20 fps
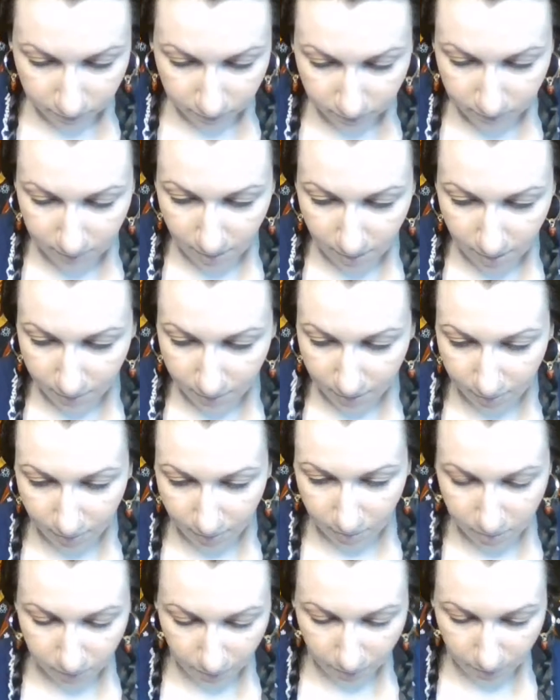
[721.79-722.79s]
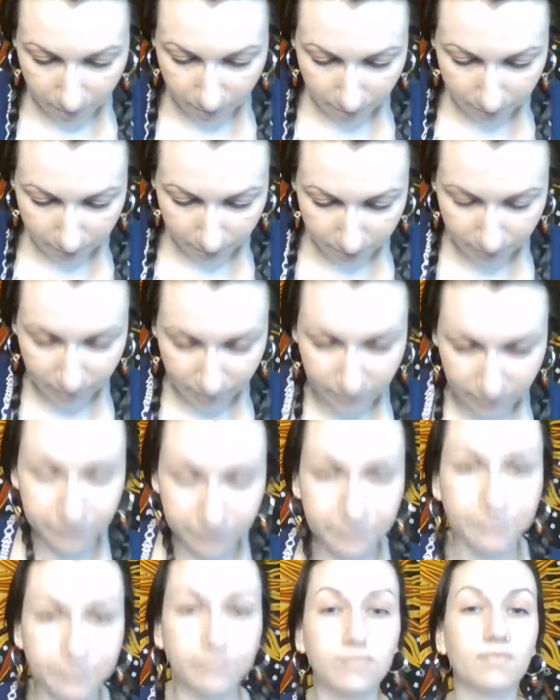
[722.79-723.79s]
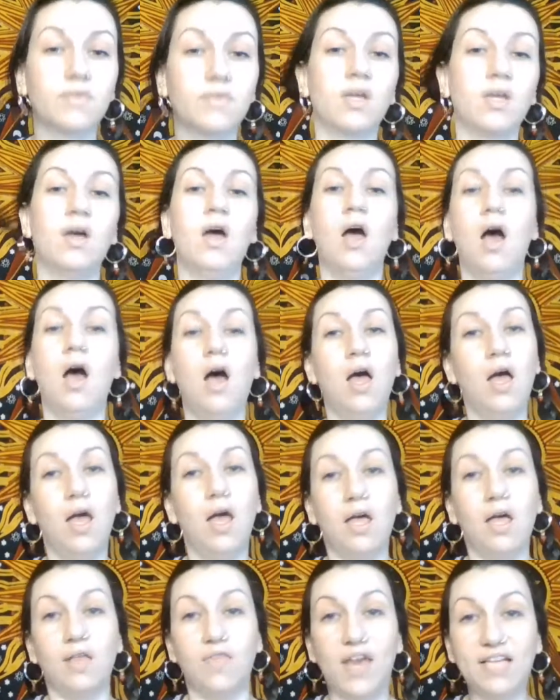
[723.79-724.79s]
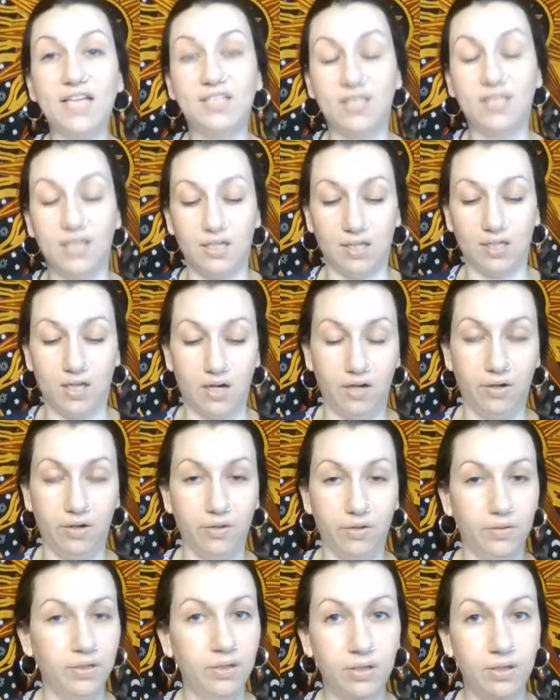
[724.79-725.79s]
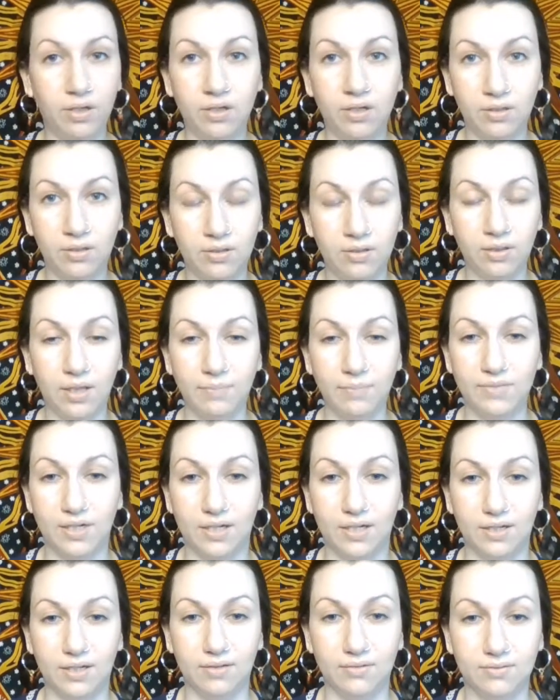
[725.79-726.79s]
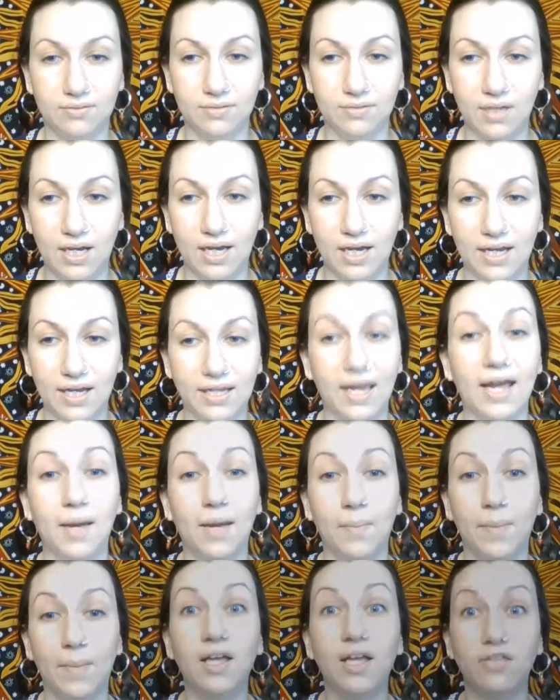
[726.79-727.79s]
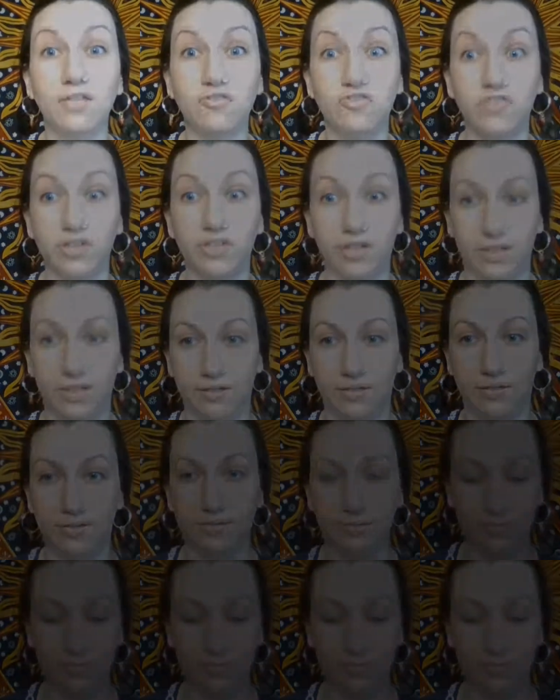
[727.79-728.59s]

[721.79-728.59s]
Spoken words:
Damn it, I lost my bobby pin. That's it, y'all. I'm done. I am done.